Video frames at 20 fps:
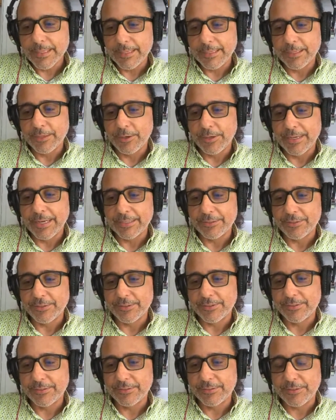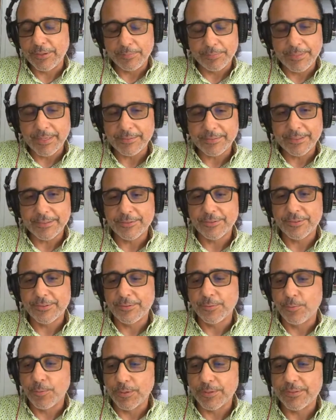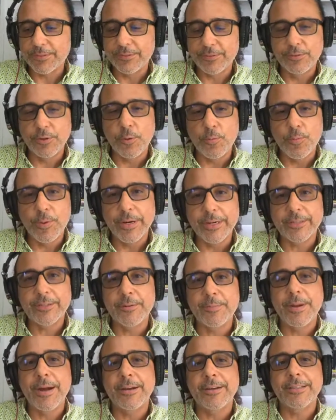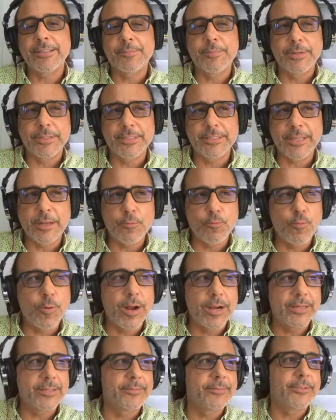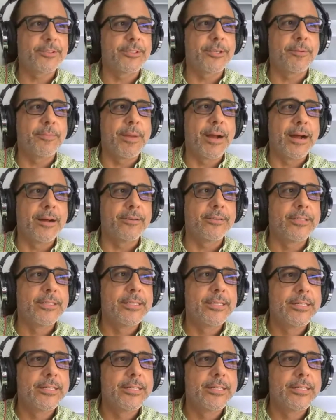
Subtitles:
You know, and I just sometimes I just the worst don't want to come out as much as I want them to come out.